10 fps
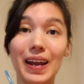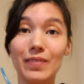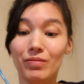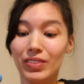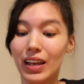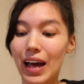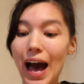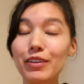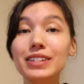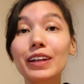And
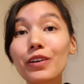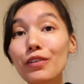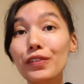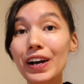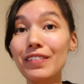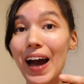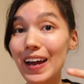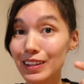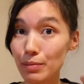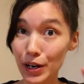I was a little afraid of
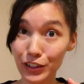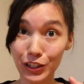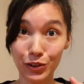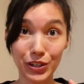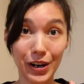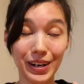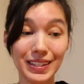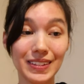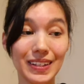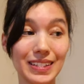adding the maraschino
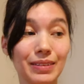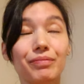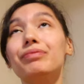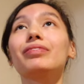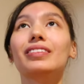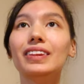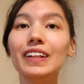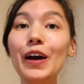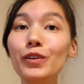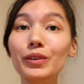cherries because
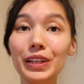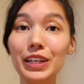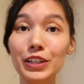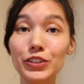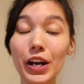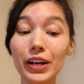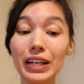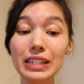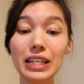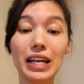I don't really eat
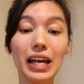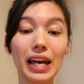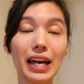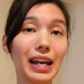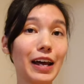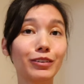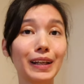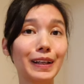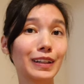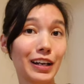cherries, and I don't
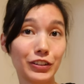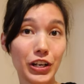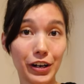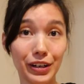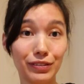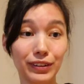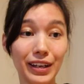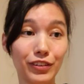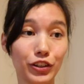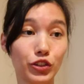like a lot of cherry
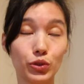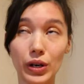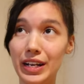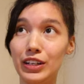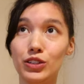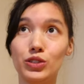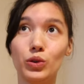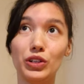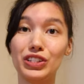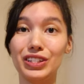flavored drinks
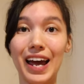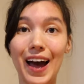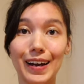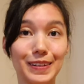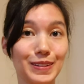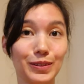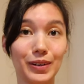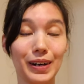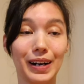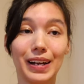or snacks
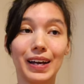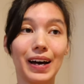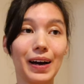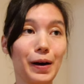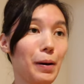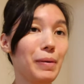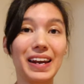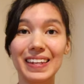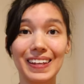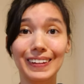or um,
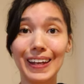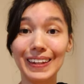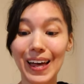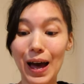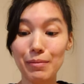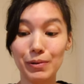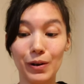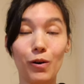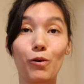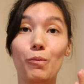anything like that,
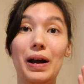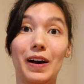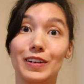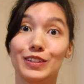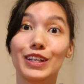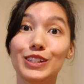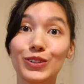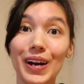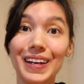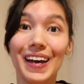but oh my gosh, this
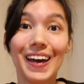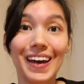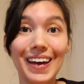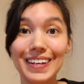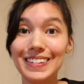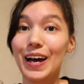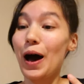drink is